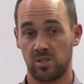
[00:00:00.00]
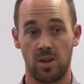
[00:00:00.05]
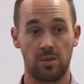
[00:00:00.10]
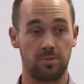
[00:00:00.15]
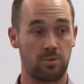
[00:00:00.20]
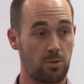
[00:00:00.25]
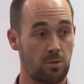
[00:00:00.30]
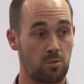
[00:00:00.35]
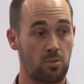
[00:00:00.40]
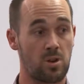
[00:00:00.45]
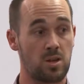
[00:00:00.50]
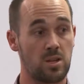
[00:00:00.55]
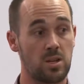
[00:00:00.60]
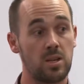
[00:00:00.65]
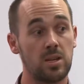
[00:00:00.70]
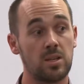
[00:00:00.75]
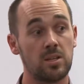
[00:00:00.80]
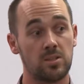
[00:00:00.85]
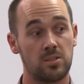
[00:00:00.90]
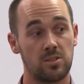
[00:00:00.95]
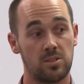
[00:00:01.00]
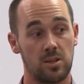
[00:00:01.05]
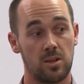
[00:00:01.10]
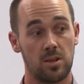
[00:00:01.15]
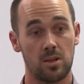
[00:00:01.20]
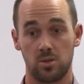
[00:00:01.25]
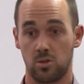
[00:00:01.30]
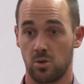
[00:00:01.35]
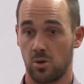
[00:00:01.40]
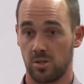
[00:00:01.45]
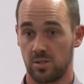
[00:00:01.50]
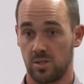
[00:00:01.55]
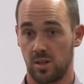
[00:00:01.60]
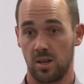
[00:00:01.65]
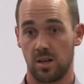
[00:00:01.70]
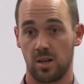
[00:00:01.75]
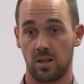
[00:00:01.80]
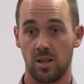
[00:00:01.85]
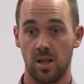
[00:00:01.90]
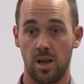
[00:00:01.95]
after 3 years trying to
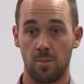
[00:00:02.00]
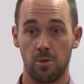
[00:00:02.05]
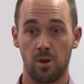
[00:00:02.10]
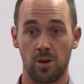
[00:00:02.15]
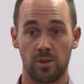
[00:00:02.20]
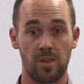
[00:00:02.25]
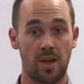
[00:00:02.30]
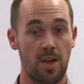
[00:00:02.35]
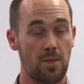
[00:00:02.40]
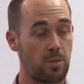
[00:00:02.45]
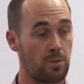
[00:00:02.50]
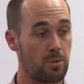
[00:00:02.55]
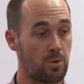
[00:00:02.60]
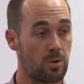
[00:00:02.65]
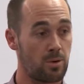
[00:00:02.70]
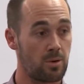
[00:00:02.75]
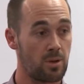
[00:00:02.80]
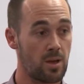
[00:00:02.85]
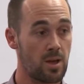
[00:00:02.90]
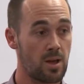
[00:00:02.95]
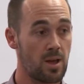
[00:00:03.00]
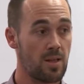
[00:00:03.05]
get a claim like that through.